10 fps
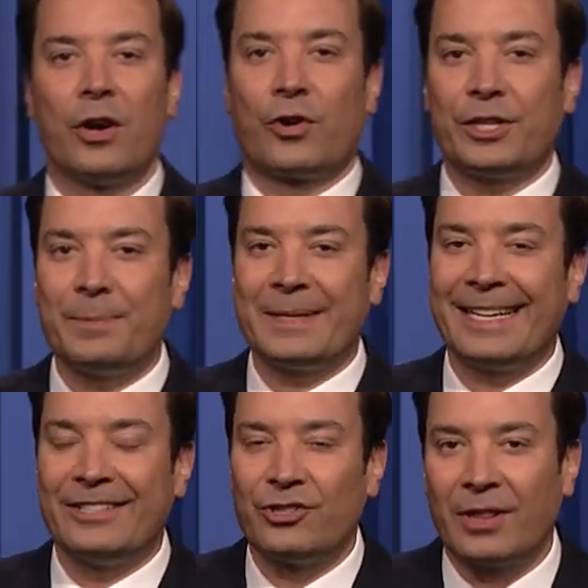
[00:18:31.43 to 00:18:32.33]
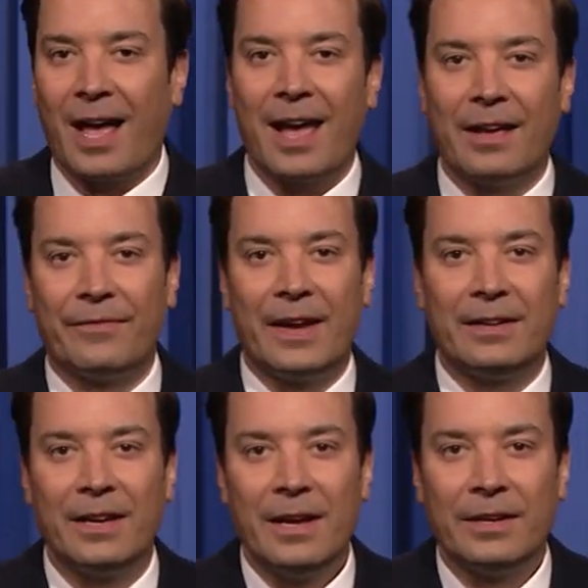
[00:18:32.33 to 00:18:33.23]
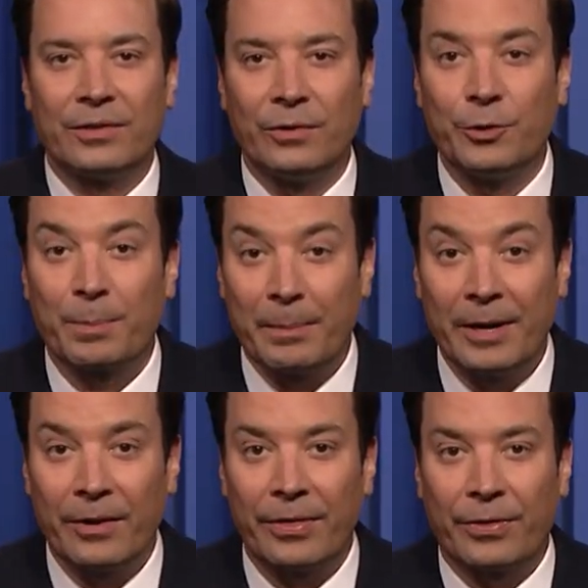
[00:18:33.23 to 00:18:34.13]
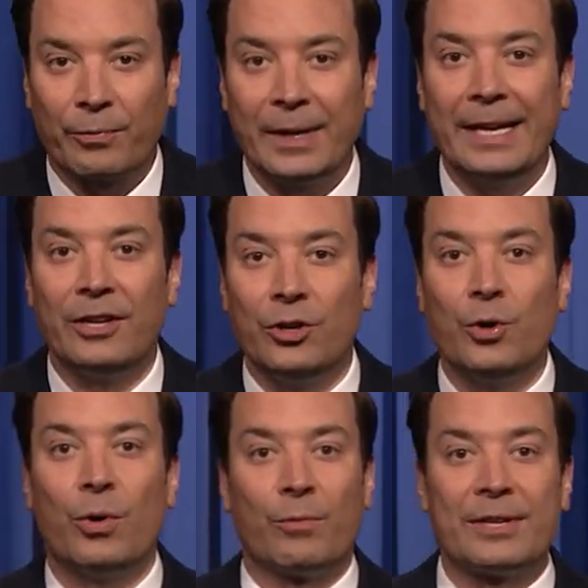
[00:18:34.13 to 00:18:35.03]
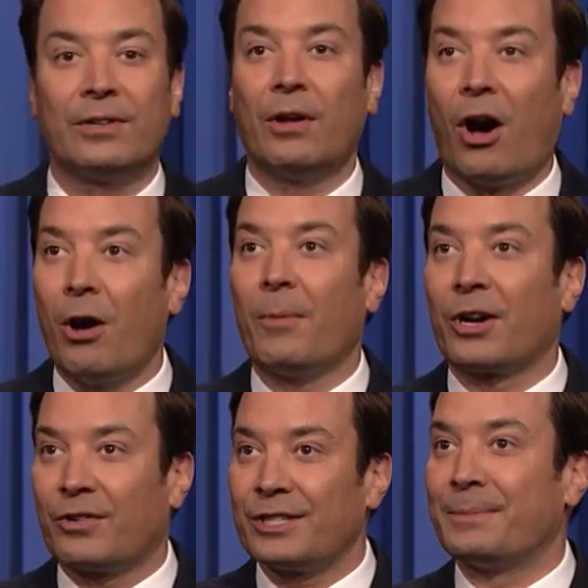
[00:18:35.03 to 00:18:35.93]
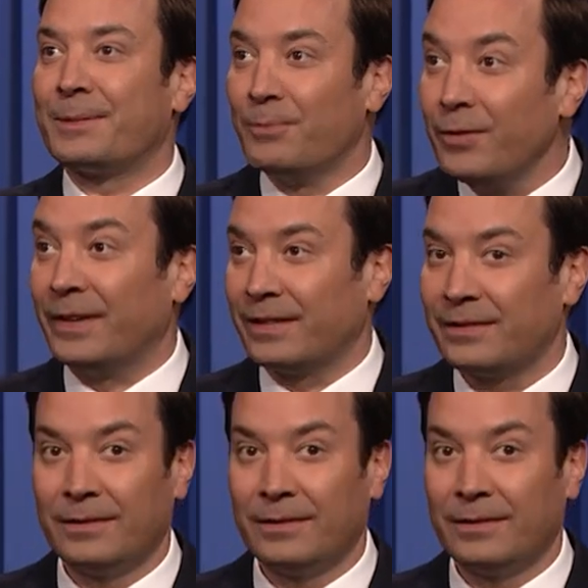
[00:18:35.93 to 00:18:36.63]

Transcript: Christmas in July event is going to premiere three new original Hallmark Christmas movies.